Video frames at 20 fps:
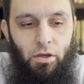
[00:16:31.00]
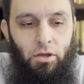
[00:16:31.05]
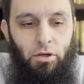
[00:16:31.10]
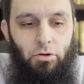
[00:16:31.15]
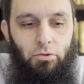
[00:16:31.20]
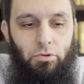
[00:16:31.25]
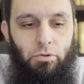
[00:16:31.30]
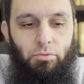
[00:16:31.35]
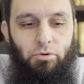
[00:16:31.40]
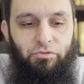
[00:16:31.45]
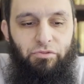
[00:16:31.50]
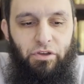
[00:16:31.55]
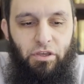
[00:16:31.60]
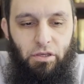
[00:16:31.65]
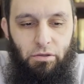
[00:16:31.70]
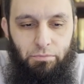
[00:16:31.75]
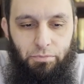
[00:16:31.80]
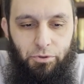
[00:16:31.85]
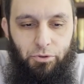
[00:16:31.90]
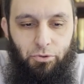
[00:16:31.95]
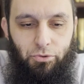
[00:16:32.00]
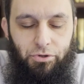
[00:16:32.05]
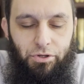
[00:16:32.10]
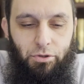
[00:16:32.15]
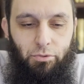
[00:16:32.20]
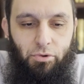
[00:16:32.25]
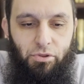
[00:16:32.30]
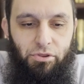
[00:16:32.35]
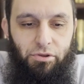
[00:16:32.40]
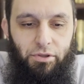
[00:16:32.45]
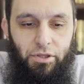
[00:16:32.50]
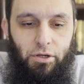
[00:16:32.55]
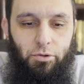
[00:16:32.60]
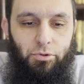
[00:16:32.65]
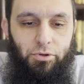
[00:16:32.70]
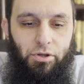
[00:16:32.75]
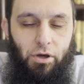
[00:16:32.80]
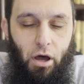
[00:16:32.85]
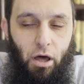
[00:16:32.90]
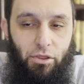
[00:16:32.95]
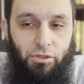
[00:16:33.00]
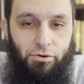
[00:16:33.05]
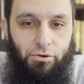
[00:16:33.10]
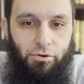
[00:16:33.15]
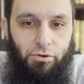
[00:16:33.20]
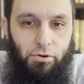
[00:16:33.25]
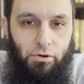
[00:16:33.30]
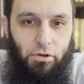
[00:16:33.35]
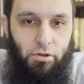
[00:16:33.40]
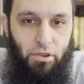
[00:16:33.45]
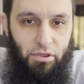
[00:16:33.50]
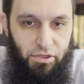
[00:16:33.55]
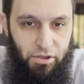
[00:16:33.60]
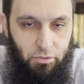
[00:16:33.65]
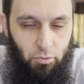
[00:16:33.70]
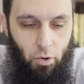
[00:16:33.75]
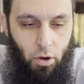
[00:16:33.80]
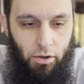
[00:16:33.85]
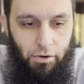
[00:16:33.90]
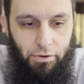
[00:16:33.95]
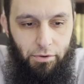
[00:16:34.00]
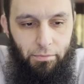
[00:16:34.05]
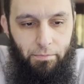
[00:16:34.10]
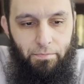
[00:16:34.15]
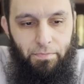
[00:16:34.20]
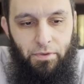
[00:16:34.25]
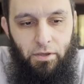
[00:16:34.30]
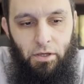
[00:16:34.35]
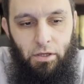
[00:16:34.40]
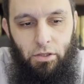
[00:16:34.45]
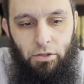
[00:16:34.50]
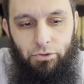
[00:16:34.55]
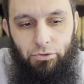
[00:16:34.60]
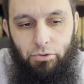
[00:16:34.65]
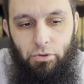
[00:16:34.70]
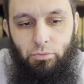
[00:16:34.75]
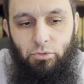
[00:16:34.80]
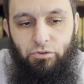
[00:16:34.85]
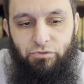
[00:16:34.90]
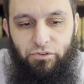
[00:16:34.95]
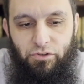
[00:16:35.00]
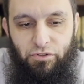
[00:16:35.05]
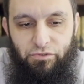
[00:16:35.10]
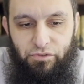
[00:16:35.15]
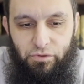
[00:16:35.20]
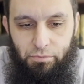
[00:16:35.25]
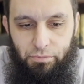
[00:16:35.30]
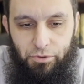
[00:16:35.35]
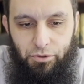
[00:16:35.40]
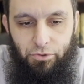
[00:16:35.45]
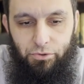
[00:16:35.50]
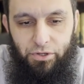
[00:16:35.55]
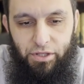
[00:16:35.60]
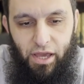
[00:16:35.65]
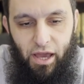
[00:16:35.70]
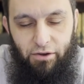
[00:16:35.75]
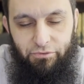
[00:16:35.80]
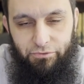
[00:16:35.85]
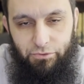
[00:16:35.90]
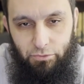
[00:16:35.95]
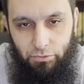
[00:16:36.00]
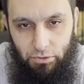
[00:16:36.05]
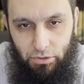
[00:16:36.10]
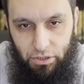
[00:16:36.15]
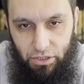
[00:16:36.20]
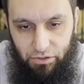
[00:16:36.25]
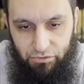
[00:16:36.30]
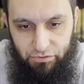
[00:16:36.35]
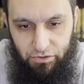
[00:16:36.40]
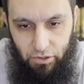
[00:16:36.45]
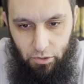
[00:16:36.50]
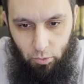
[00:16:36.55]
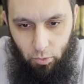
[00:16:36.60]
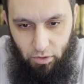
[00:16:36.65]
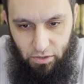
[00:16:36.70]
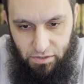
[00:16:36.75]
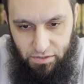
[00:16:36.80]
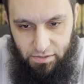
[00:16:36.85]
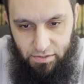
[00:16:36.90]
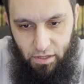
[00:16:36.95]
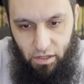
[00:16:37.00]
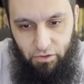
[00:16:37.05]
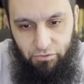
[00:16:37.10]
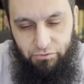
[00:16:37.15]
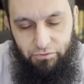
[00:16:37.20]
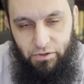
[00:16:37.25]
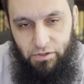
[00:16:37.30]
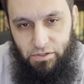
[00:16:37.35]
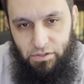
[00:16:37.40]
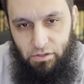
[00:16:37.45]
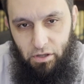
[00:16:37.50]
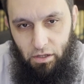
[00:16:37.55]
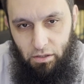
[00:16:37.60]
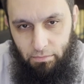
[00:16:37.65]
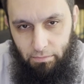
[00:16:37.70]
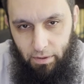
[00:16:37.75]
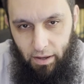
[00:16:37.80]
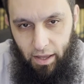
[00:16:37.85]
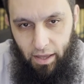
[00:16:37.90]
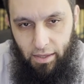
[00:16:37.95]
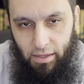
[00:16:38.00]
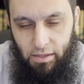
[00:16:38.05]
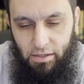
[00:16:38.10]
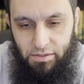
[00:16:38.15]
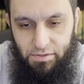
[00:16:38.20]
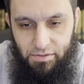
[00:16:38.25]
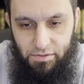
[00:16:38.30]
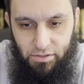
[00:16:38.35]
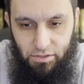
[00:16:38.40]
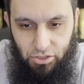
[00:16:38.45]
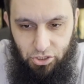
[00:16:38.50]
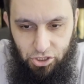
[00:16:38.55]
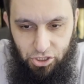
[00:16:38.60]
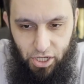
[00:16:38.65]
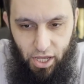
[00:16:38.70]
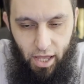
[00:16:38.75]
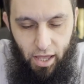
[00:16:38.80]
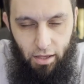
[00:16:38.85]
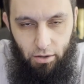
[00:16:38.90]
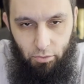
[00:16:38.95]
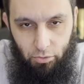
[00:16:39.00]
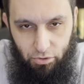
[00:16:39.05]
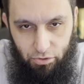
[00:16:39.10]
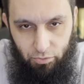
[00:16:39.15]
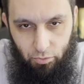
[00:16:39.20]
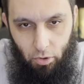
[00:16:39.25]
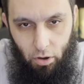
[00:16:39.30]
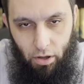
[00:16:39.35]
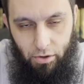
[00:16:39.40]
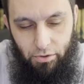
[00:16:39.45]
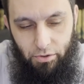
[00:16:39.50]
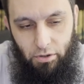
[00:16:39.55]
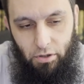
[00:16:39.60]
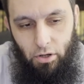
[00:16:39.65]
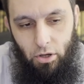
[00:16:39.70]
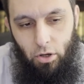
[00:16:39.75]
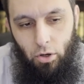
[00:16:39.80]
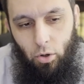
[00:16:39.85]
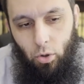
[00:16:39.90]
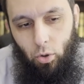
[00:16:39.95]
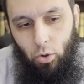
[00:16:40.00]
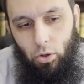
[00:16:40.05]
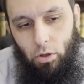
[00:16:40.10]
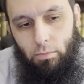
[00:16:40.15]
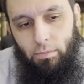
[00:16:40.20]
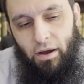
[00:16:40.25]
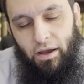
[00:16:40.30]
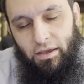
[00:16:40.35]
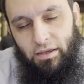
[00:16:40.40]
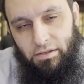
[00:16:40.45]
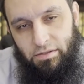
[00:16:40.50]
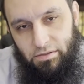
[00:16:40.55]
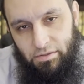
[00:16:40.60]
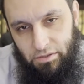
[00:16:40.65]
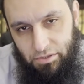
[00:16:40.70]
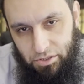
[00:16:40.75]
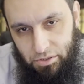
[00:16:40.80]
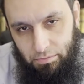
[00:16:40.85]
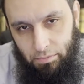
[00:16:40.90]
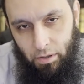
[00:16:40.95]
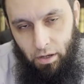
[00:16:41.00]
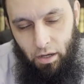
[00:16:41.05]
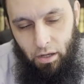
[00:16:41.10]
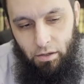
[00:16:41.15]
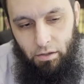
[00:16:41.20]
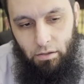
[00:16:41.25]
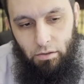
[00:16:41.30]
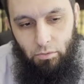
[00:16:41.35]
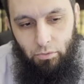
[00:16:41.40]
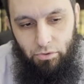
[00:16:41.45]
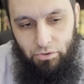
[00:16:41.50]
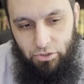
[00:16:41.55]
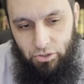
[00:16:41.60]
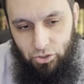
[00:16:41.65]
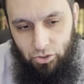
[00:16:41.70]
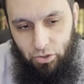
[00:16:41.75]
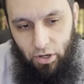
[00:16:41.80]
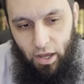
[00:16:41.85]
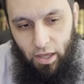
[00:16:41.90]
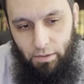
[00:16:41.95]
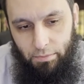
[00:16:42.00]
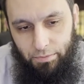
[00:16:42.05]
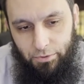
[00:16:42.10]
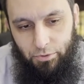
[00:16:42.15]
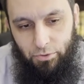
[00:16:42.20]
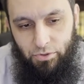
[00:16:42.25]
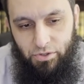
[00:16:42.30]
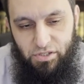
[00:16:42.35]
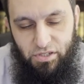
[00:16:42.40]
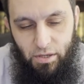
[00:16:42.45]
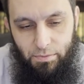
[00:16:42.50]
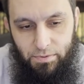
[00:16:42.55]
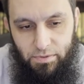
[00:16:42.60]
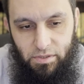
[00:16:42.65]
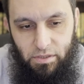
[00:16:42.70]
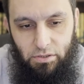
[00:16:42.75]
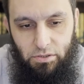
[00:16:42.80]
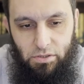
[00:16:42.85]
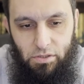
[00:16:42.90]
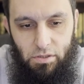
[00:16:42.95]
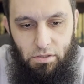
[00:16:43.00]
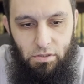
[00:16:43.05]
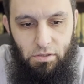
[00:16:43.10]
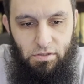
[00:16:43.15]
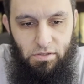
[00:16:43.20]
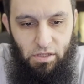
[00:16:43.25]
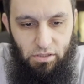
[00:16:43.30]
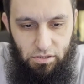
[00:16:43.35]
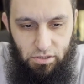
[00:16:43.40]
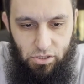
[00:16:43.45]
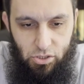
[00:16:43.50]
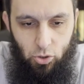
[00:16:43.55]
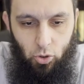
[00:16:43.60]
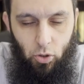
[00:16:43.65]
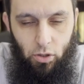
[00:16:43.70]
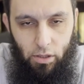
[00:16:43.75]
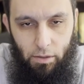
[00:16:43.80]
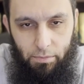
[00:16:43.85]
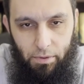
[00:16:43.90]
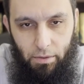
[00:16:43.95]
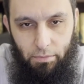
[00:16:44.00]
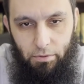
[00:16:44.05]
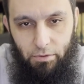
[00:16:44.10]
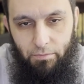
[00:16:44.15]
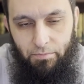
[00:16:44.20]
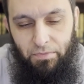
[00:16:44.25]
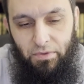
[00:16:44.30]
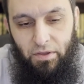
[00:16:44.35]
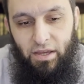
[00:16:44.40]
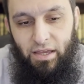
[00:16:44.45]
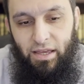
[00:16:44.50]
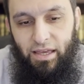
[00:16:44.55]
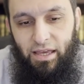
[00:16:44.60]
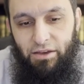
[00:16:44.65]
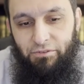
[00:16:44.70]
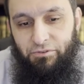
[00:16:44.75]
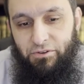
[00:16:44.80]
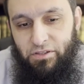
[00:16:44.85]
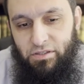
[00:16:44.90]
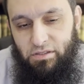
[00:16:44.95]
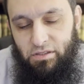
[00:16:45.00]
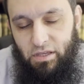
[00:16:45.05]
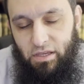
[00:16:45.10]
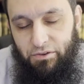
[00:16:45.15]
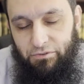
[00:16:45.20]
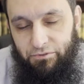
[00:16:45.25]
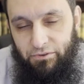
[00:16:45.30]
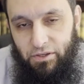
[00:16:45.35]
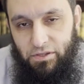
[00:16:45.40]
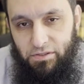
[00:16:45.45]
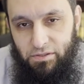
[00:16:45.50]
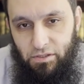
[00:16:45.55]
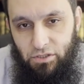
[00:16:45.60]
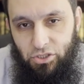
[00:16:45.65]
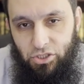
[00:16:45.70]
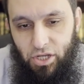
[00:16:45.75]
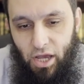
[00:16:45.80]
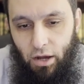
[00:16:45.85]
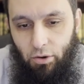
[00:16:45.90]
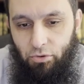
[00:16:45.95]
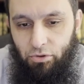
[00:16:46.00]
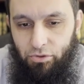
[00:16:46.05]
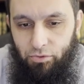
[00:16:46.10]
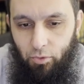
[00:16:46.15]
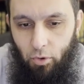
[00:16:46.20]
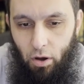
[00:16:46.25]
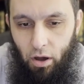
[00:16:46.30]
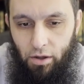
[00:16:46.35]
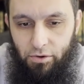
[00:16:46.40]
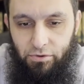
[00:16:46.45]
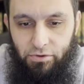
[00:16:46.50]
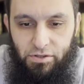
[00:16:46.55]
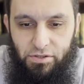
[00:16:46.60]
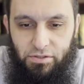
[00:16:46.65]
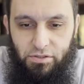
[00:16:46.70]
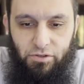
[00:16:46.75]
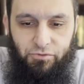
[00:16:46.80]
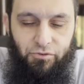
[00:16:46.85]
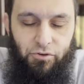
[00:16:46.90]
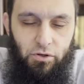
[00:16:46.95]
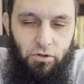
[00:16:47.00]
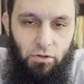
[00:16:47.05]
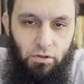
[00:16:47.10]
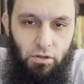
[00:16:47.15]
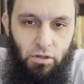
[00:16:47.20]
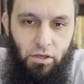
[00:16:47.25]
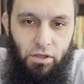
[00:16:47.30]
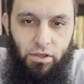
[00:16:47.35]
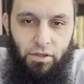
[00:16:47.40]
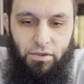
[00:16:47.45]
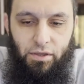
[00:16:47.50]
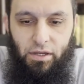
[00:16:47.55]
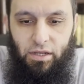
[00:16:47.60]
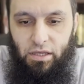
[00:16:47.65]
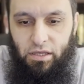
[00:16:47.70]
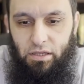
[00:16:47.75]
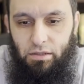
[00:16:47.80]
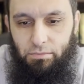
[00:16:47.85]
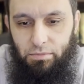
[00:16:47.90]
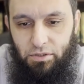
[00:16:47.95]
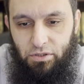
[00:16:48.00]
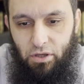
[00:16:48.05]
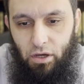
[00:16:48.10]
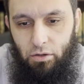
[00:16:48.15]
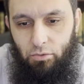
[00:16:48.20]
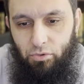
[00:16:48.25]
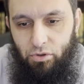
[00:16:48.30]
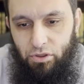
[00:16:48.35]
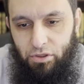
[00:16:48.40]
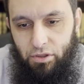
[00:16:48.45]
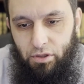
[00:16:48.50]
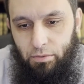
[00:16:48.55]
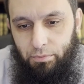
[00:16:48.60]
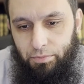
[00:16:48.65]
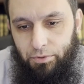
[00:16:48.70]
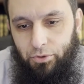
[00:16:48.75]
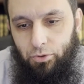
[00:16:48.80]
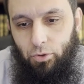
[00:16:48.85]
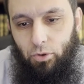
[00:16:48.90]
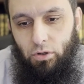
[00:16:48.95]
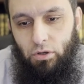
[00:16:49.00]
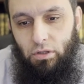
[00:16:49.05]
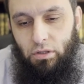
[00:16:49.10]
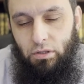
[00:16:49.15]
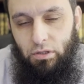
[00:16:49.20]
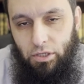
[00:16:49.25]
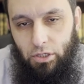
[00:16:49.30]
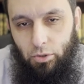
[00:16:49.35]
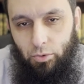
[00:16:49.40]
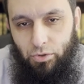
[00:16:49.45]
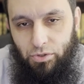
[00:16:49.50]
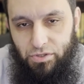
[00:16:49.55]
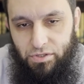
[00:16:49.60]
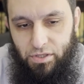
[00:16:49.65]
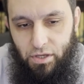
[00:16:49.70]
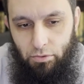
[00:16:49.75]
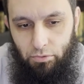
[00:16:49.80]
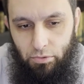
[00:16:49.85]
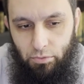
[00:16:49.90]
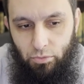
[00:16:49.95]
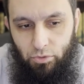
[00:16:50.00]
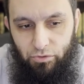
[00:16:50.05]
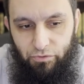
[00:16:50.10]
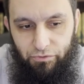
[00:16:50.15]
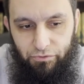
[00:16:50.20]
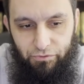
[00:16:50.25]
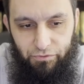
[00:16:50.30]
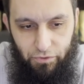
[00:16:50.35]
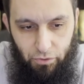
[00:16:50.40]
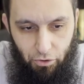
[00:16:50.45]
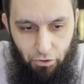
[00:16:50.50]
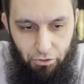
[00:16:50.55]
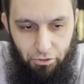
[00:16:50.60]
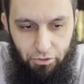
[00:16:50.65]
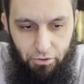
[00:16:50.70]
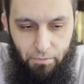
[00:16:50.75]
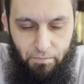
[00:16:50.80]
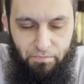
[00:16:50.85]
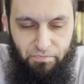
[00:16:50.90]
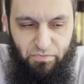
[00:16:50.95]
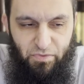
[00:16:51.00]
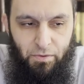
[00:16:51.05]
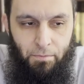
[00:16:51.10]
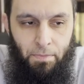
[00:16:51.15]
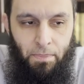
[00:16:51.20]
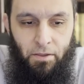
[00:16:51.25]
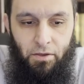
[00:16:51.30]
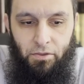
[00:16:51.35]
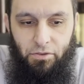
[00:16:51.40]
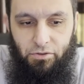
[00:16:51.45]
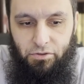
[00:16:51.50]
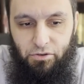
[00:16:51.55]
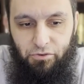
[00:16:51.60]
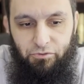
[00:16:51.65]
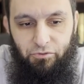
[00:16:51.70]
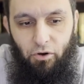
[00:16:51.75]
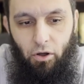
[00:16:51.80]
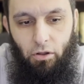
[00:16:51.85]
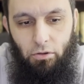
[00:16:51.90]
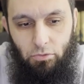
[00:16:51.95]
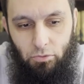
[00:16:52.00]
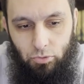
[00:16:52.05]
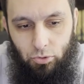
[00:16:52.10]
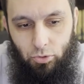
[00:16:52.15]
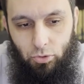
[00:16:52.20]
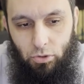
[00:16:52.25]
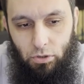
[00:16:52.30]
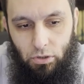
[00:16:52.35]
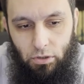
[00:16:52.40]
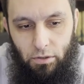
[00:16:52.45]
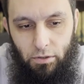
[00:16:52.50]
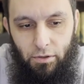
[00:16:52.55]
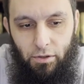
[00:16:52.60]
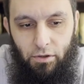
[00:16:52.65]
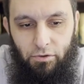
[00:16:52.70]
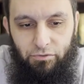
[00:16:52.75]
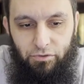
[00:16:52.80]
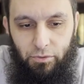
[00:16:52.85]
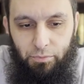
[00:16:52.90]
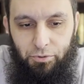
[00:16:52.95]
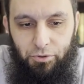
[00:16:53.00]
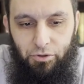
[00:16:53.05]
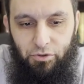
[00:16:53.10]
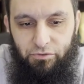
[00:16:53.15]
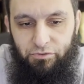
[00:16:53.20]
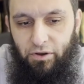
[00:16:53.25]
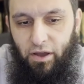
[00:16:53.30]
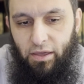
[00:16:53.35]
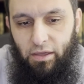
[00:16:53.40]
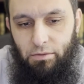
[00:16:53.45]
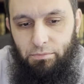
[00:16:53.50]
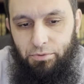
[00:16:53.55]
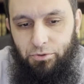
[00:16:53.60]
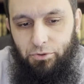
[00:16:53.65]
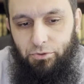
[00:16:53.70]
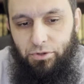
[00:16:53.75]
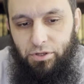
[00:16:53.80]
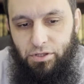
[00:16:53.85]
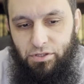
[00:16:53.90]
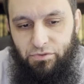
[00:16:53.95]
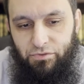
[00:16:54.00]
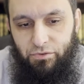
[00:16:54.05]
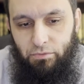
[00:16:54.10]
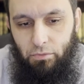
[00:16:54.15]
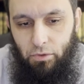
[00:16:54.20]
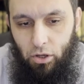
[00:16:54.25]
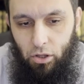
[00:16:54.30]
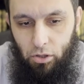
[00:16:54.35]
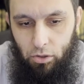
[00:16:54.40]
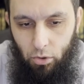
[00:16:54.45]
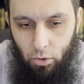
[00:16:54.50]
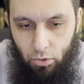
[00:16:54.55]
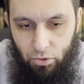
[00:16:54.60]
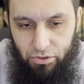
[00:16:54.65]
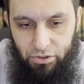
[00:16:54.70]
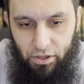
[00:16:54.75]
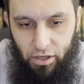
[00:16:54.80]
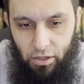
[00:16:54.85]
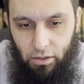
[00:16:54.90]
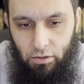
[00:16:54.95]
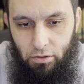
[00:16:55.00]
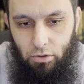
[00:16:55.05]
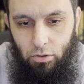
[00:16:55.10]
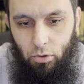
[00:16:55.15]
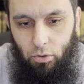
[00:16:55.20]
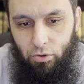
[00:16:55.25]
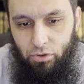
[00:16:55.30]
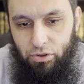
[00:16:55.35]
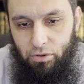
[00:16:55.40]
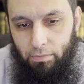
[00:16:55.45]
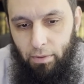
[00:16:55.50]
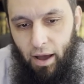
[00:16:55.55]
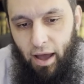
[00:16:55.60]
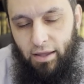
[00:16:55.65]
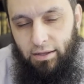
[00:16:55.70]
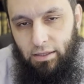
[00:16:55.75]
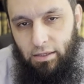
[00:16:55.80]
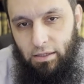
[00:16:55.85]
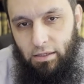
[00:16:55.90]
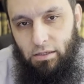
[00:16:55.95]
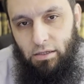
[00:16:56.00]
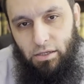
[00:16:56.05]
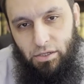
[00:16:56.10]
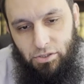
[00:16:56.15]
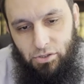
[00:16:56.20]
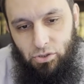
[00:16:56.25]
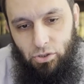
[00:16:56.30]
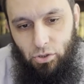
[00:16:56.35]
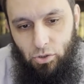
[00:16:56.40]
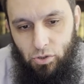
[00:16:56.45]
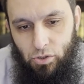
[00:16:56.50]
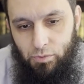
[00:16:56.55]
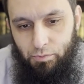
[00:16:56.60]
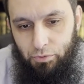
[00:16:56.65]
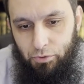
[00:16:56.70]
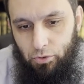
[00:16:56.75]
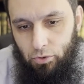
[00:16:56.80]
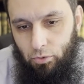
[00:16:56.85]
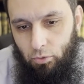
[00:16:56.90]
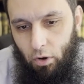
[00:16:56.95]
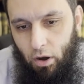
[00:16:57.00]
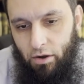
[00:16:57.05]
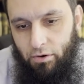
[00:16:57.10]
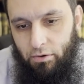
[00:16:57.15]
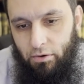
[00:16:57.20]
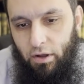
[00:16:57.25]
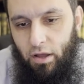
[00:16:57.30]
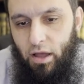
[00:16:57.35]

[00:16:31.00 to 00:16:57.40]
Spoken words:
Removing impurity with liquid other than water. The removal of impurity after relieving oneself is done by istinja with water or by istijmar with a dry, pure substance such as toilet paper. If istinja with water is difficult, then it can be done with pure liquids that remove filth. The default rule for purifying impurities from clothing or the body is to use pure water.